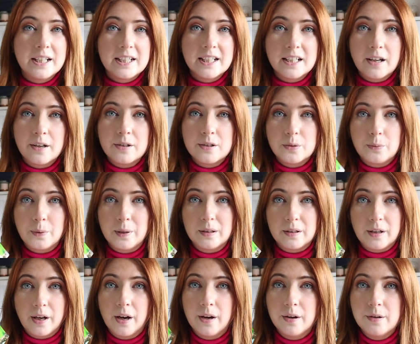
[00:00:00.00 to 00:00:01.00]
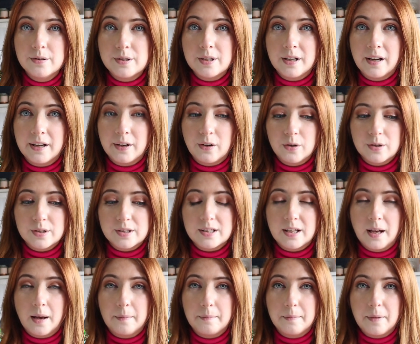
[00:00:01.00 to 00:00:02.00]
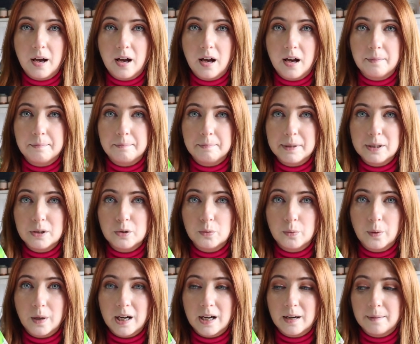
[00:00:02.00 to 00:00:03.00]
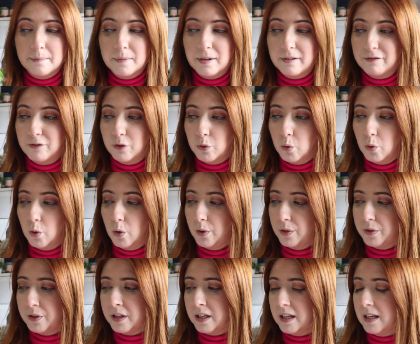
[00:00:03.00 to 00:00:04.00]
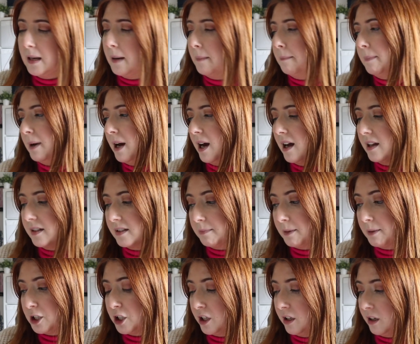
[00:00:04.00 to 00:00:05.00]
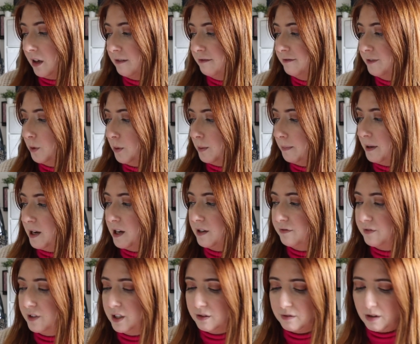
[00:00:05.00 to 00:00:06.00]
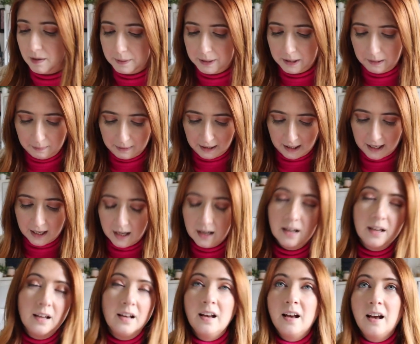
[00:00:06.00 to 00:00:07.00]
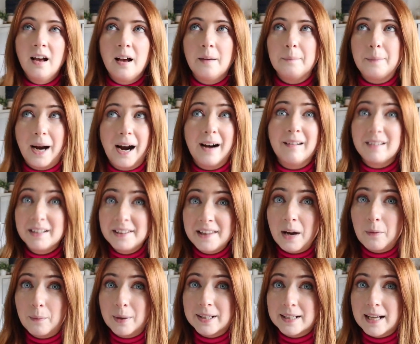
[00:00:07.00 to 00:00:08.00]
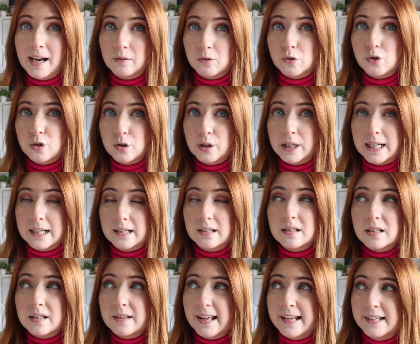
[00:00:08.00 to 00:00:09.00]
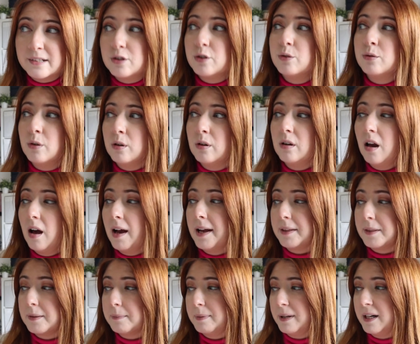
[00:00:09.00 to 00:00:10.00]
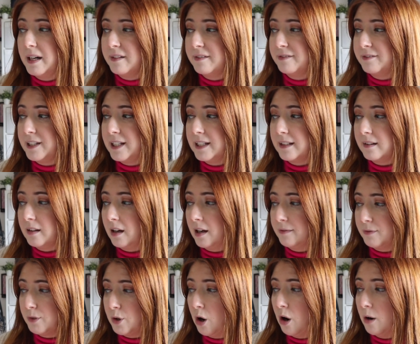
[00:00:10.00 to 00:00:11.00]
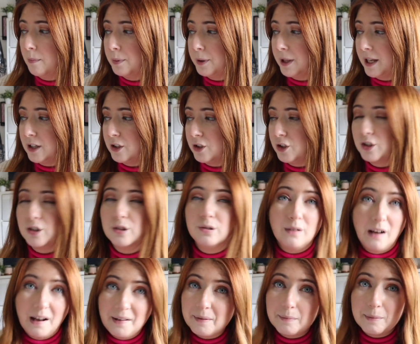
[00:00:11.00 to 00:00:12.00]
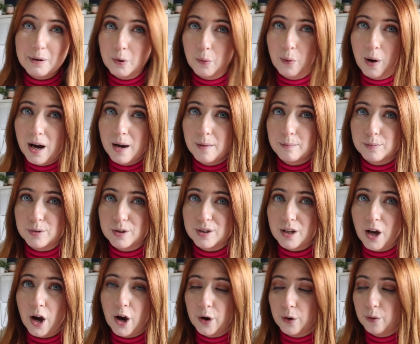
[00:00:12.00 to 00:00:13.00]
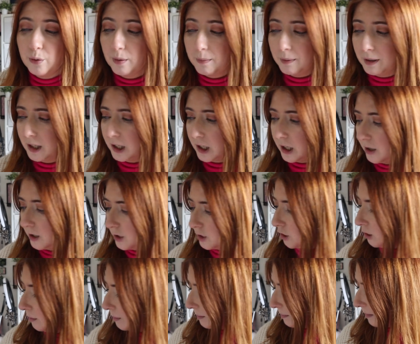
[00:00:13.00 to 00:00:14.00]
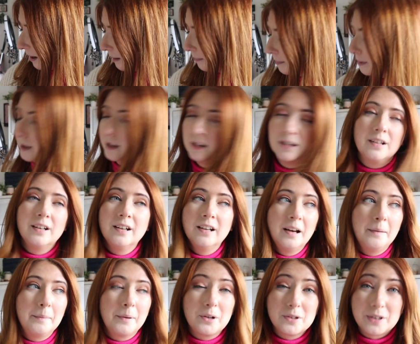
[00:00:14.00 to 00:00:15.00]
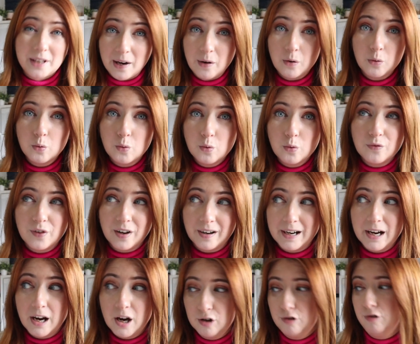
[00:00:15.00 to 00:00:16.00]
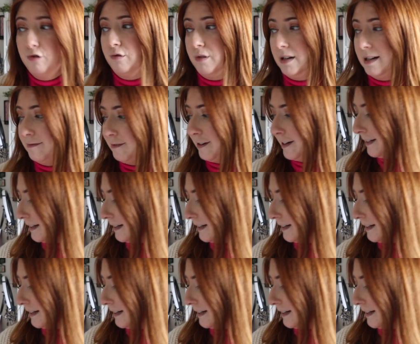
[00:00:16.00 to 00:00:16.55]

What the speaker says: did go to Wilko's and I got some mealworm for the birds. I'm actually going to go and fill the bird feeder up in a minute. Apparently that went down a treat. They do not like the bird feed that I've got, but they do like the mealworm. So I'm going to go and top them up because they're all very hungry right